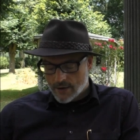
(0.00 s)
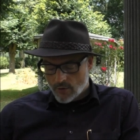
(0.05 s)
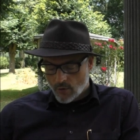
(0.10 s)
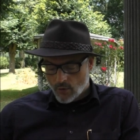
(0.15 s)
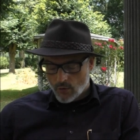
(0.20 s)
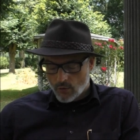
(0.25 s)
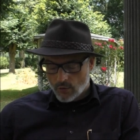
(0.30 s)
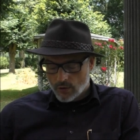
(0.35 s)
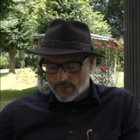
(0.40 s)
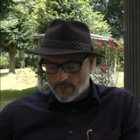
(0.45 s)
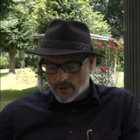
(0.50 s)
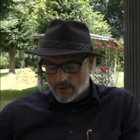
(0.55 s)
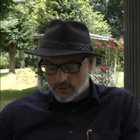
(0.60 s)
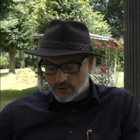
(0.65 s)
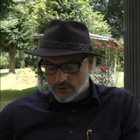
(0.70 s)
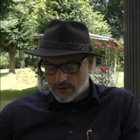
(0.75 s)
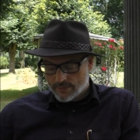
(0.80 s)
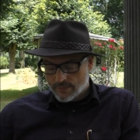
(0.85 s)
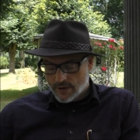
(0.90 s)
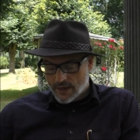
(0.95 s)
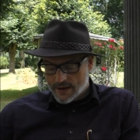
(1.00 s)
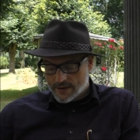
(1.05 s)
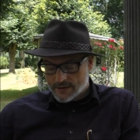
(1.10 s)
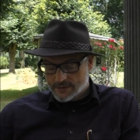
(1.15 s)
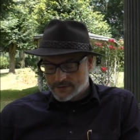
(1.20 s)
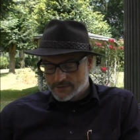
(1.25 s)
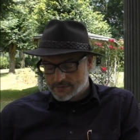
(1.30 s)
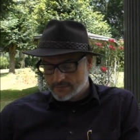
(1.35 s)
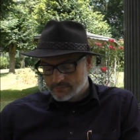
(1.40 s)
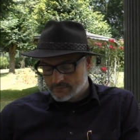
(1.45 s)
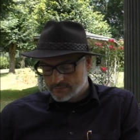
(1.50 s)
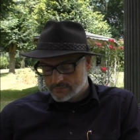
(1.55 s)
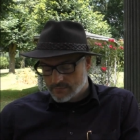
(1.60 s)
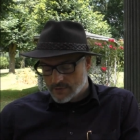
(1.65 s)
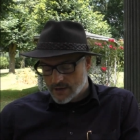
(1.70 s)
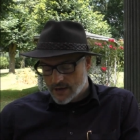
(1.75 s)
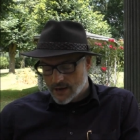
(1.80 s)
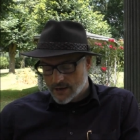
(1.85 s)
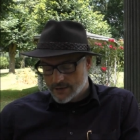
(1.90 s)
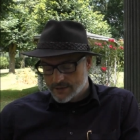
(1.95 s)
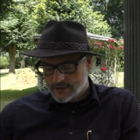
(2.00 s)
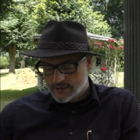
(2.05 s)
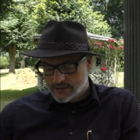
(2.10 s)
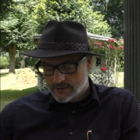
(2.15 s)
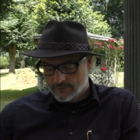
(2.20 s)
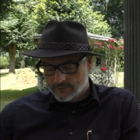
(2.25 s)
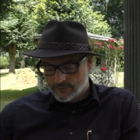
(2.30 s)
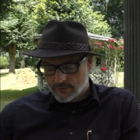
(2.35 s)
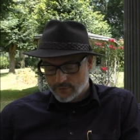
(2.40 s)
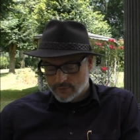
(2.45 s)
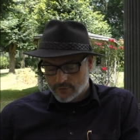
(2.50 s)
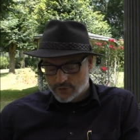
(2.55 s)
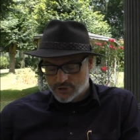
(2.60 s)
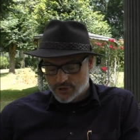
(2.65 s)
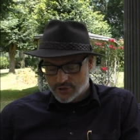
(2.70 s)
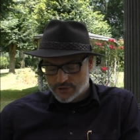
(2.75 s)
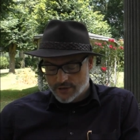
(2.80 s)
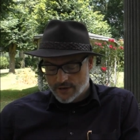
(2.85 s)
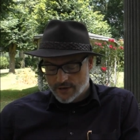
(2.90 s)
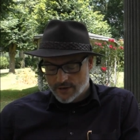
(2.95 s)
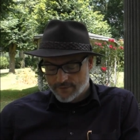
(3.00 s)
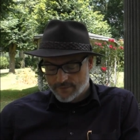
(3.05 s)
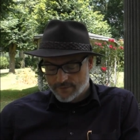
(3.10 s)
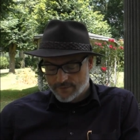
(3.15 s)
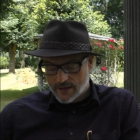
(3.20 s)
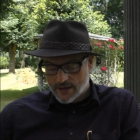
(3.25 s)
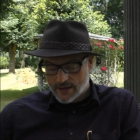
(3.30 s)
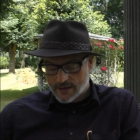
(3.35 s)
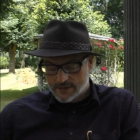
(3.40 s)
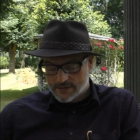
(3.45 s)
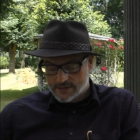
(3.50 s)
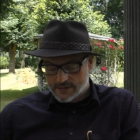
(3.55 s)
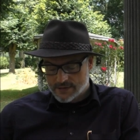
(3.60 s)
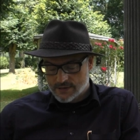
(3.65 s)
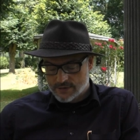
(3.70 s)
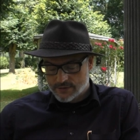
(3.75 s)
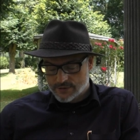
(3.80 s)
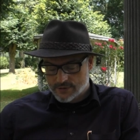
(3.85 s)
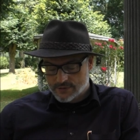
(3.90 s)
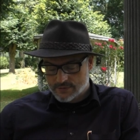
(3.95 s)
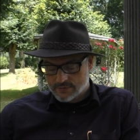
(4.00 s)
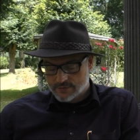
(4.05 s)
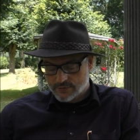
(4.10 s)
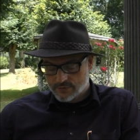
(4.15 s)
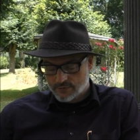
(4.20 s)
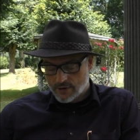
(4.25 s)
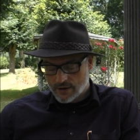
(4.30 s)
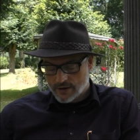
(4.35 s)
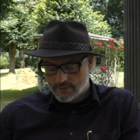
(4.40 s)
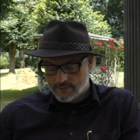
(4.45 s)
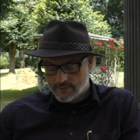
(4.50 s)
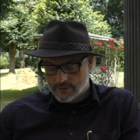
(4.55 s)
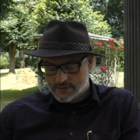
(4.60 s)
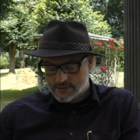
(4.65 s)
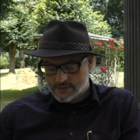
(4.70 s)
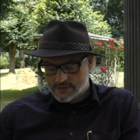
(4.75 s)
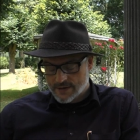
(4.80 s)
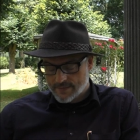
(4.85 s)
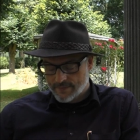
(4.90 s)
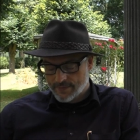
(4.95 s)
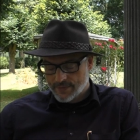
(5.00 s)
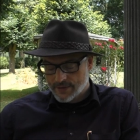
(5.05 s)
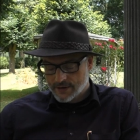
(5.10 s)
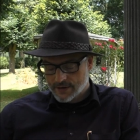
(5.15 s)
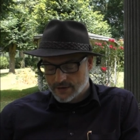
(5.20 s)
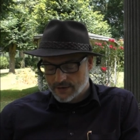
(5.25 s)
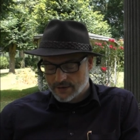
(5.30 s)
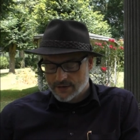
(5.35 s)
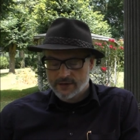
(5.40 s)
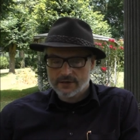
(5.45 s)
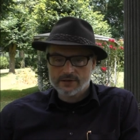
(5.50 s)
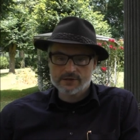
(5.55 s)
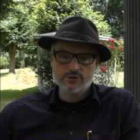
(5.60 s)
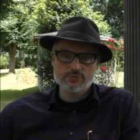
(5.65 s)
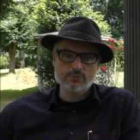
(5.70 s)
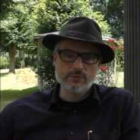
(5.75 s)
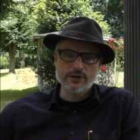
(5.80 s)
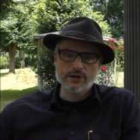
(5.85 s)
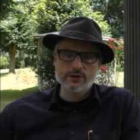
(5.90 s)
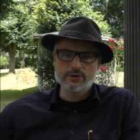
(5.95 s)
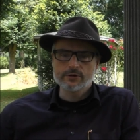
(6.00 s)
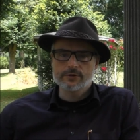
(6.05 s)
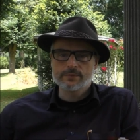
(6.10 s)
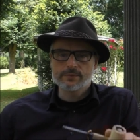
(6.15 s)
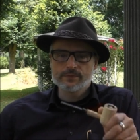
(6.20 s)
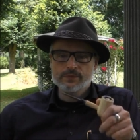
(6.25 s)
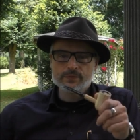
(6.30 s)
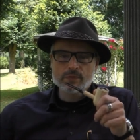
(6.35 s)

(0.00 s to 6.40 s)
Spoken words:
all-American blend, ideal for Virginia fanciers craving something a little sweeter.